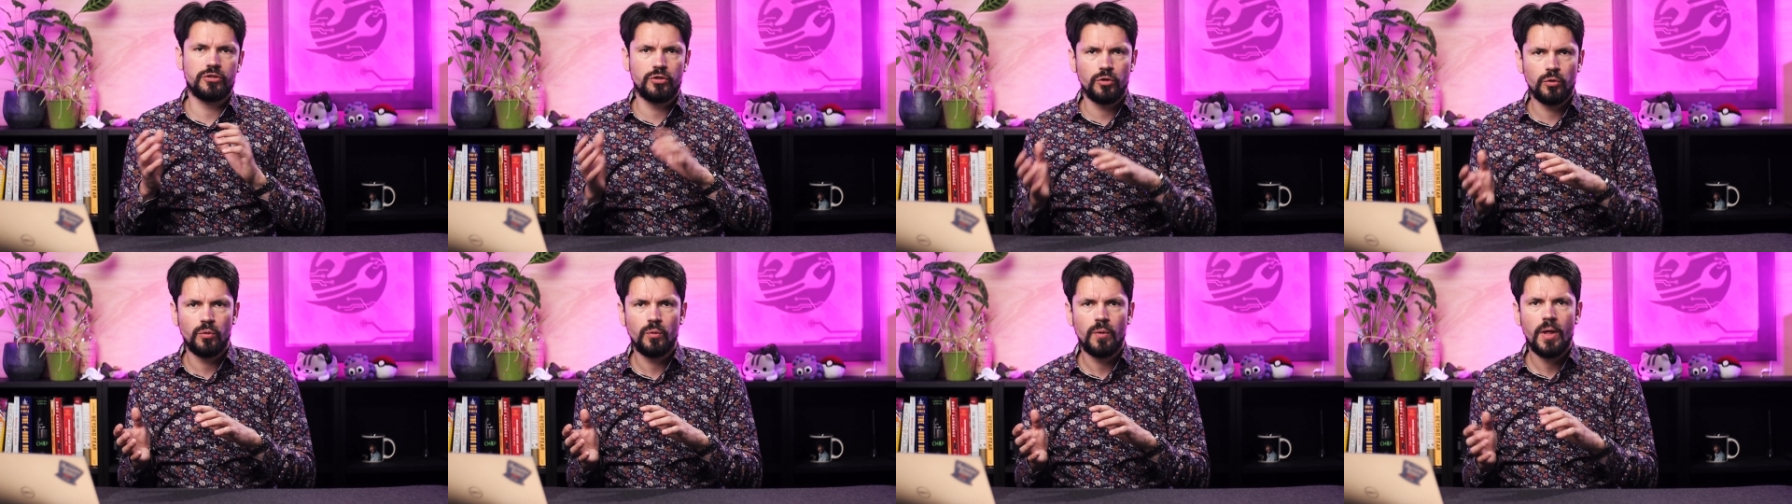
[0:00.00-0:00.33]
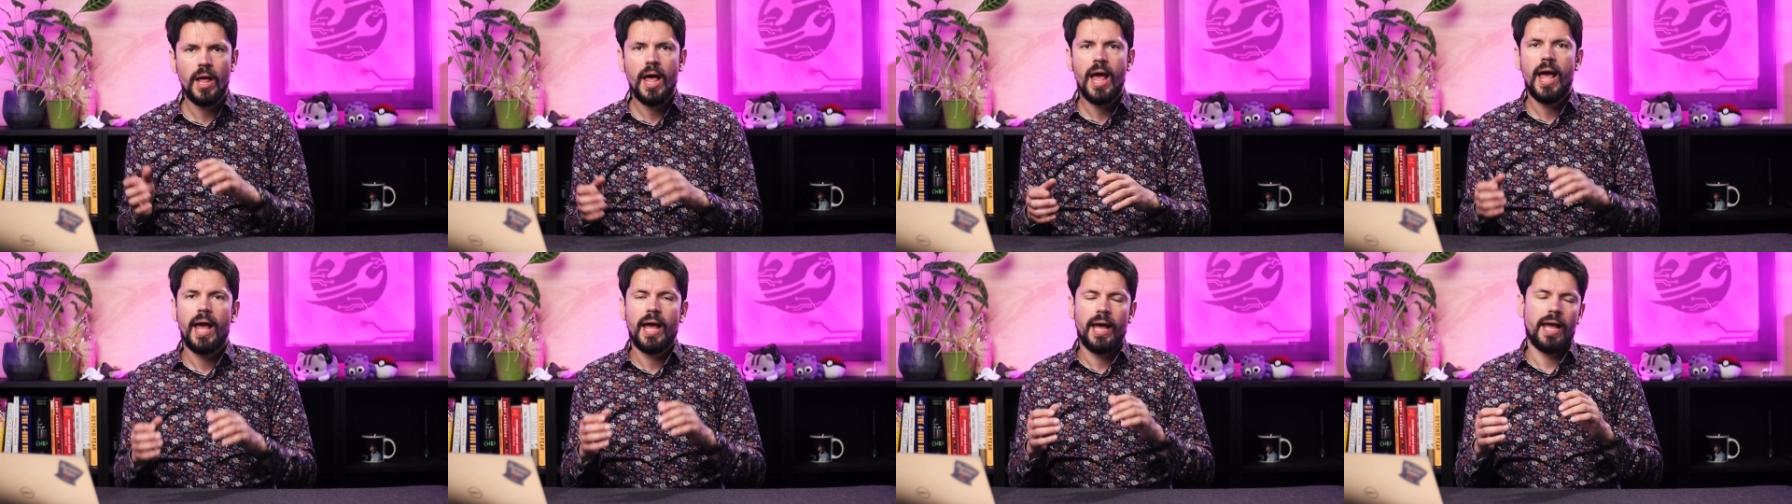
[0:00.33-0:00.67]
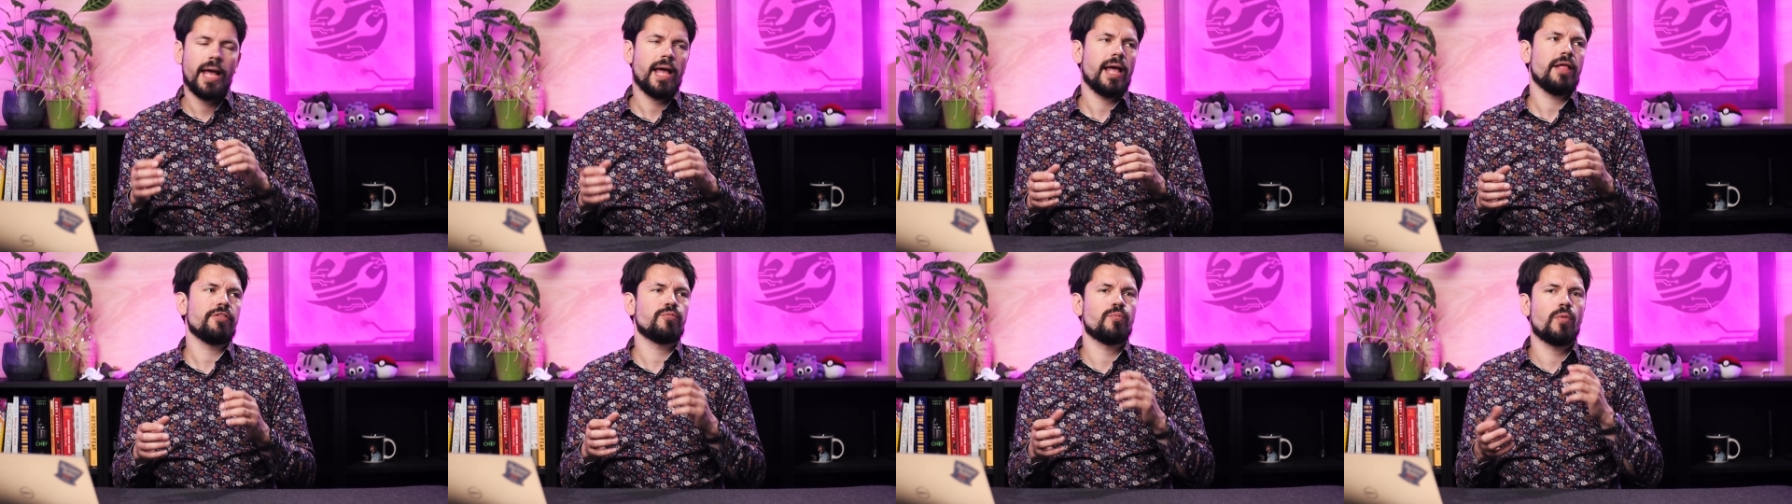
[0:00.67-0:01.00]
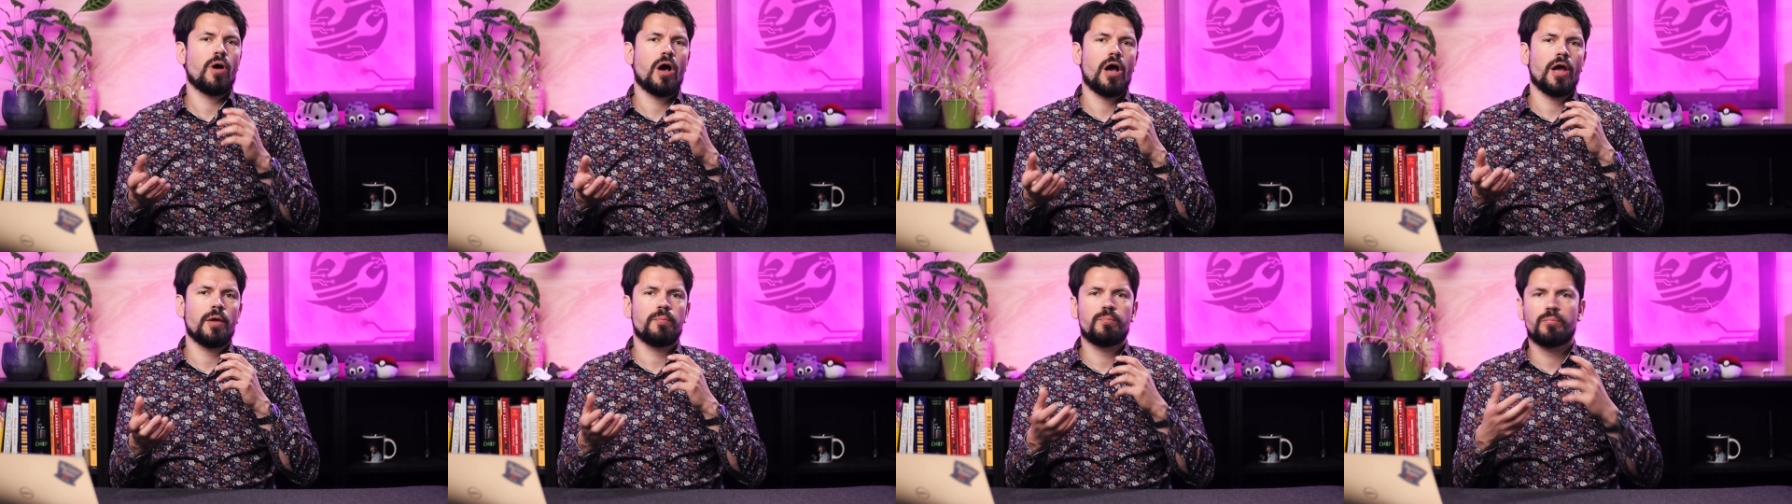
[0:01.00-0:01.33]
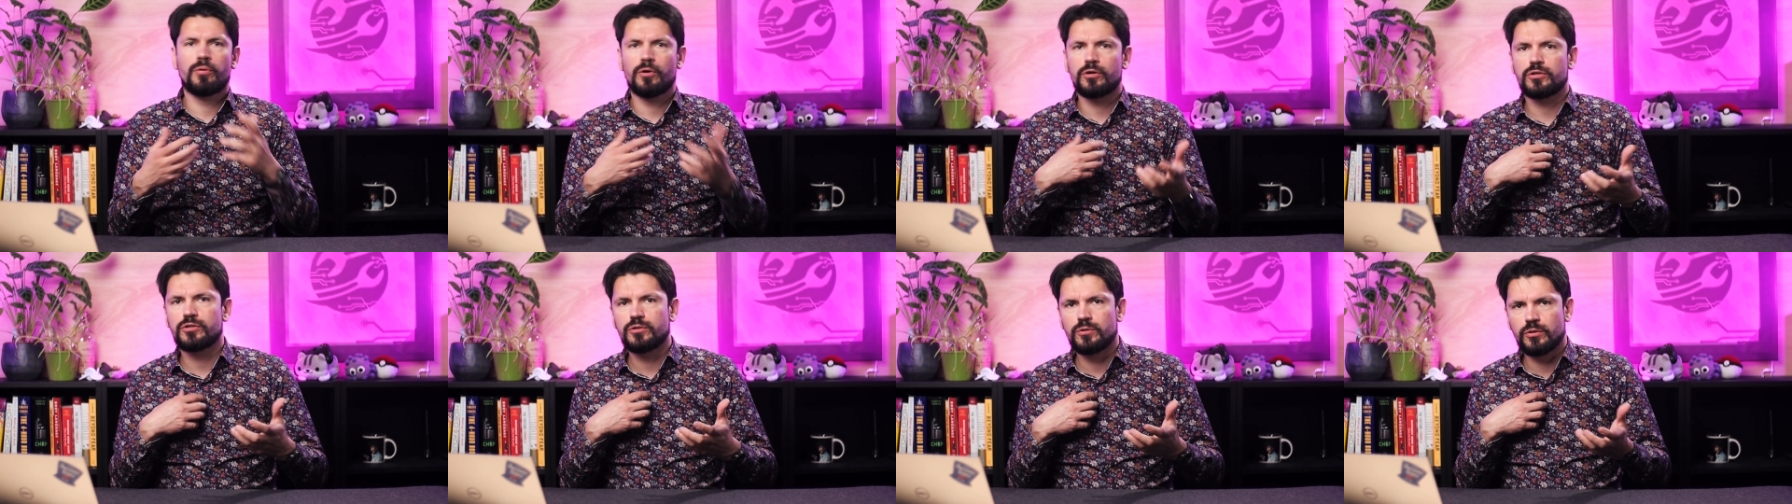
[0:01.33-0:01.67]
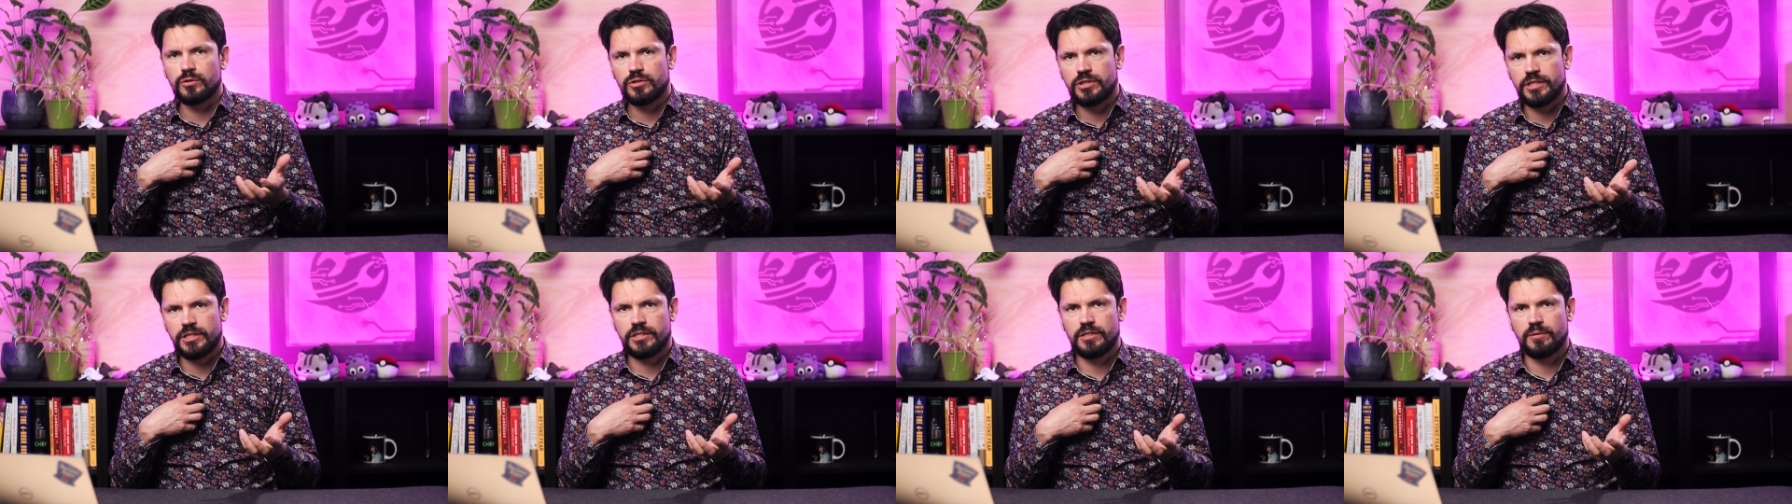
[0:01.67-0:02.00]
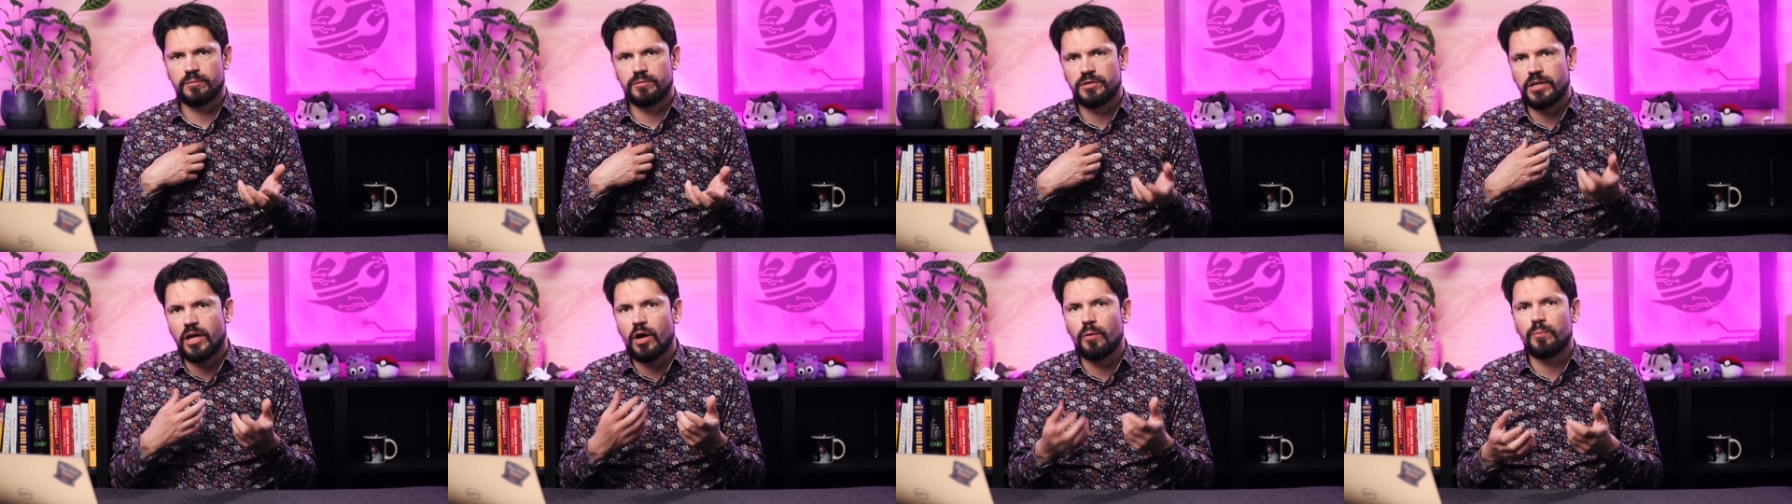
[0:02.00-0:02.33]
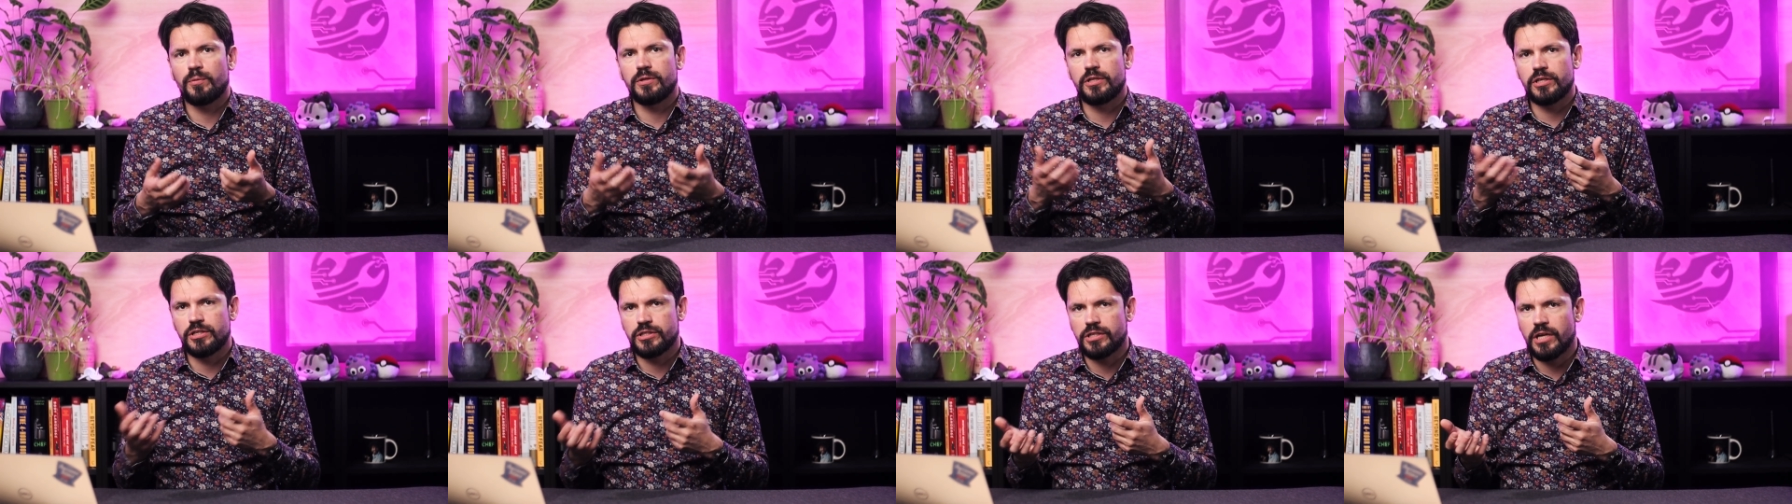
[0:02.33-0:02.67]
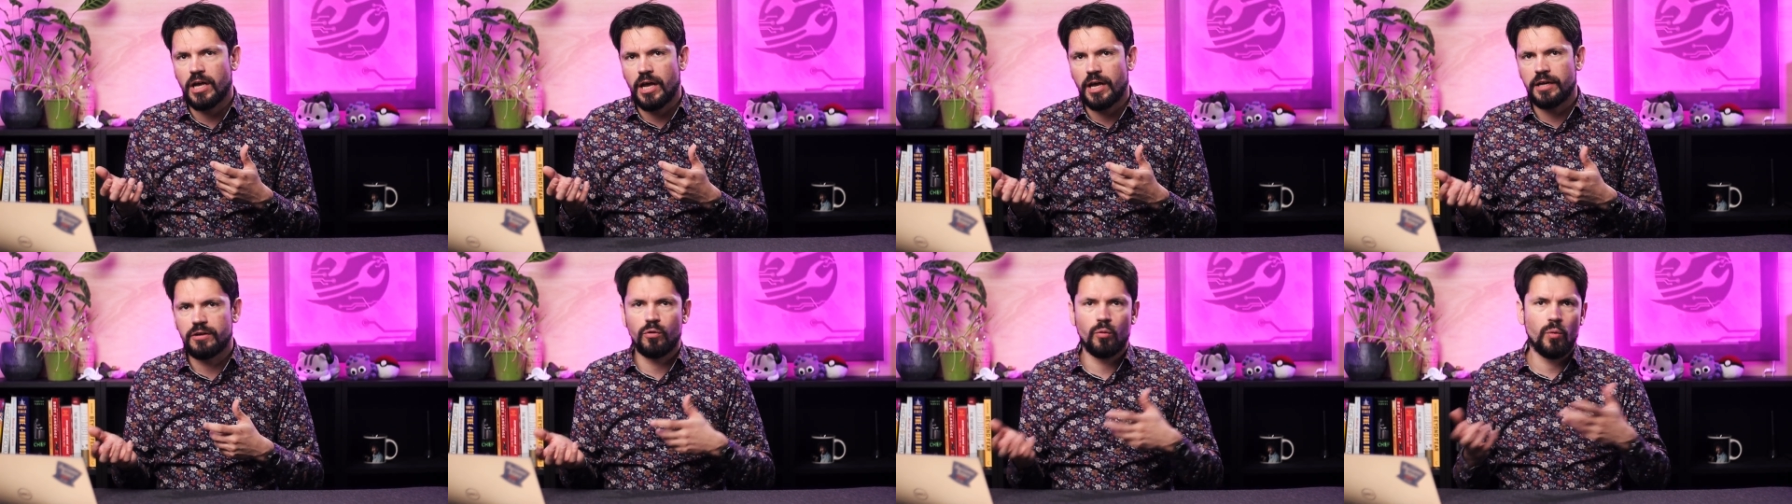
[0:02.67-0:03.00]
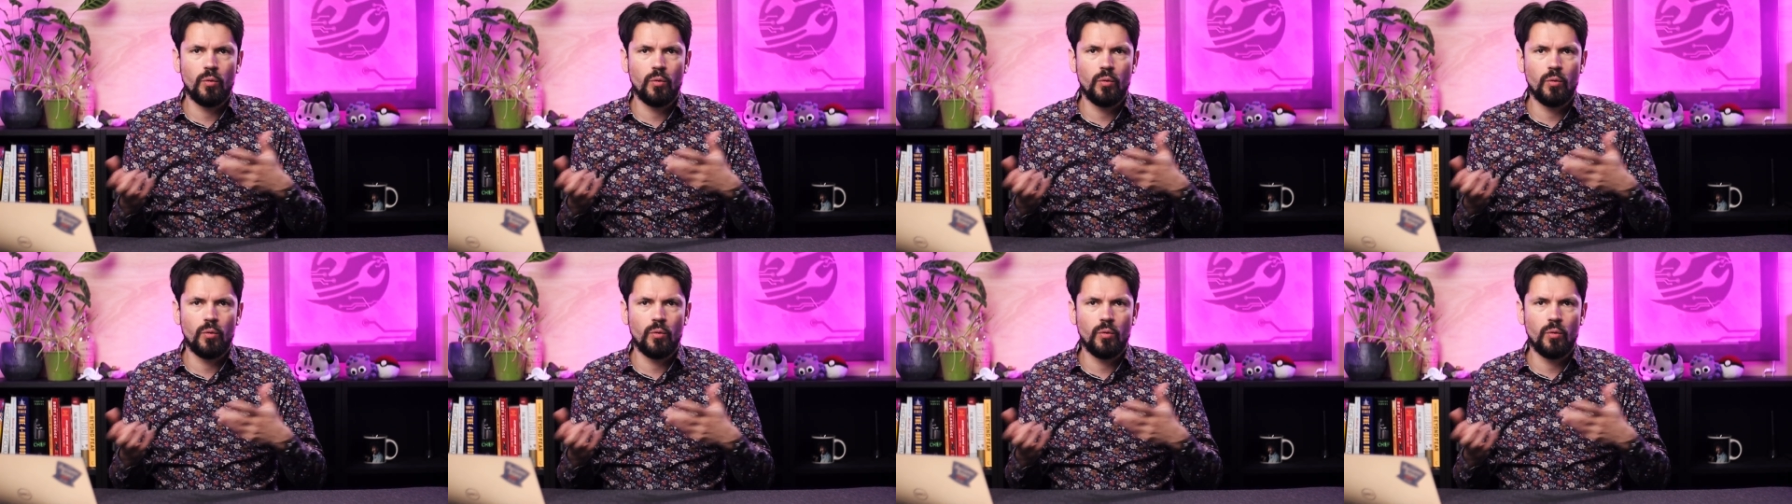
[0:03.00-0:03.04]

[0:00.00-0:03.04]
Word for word: the two and my personal system to help me decide